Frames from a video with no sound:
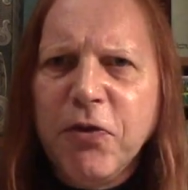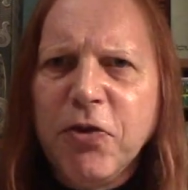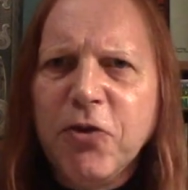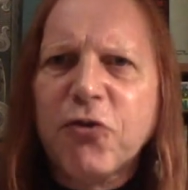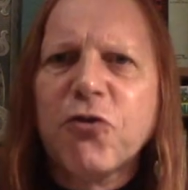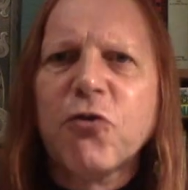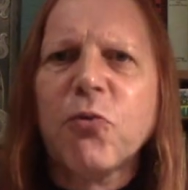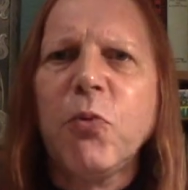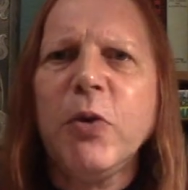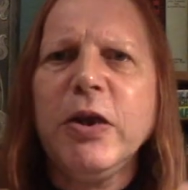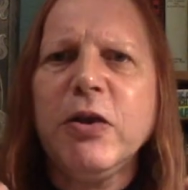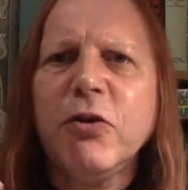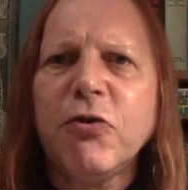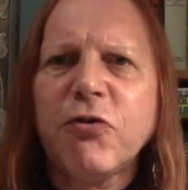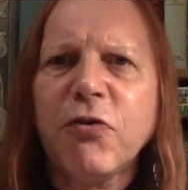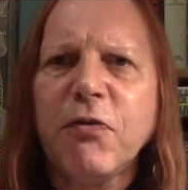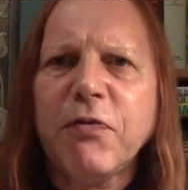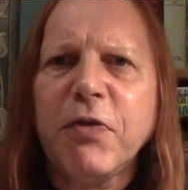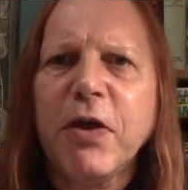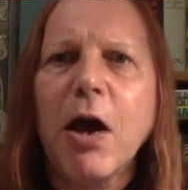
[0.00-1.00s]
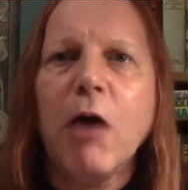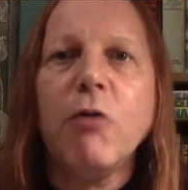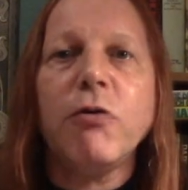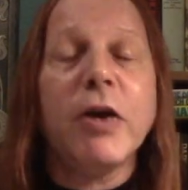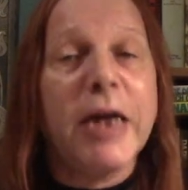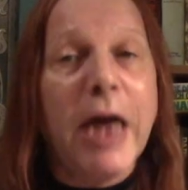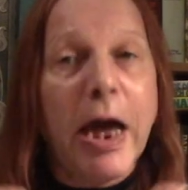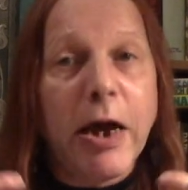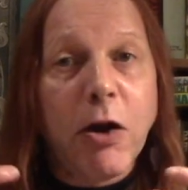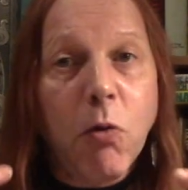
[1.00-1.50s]
with the sweetness of the oak,
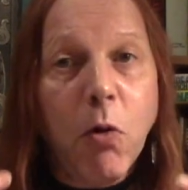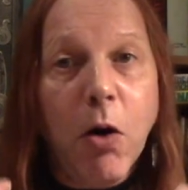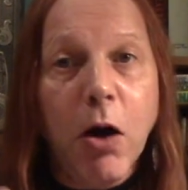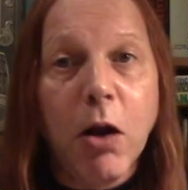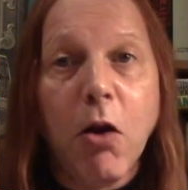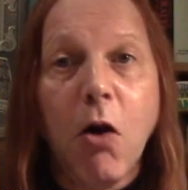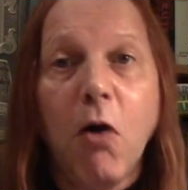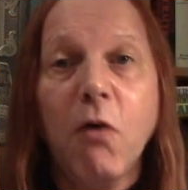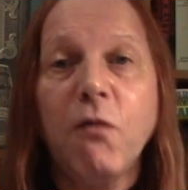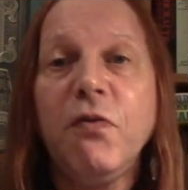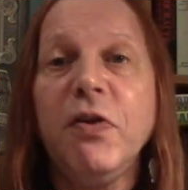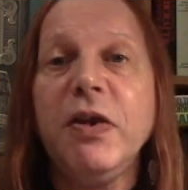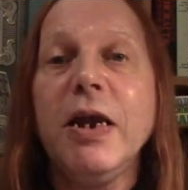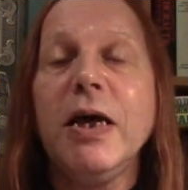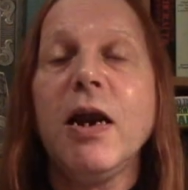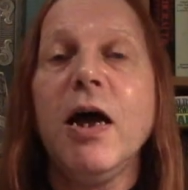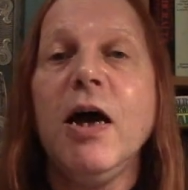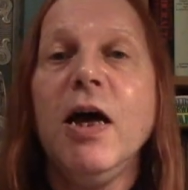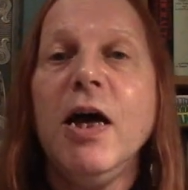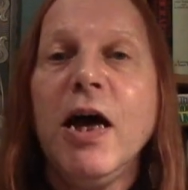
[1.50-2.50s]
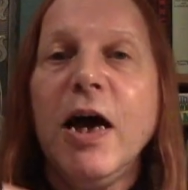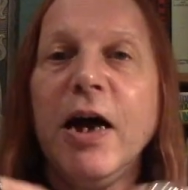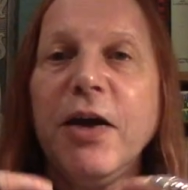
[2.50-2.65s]
again quite a lot of vanilla,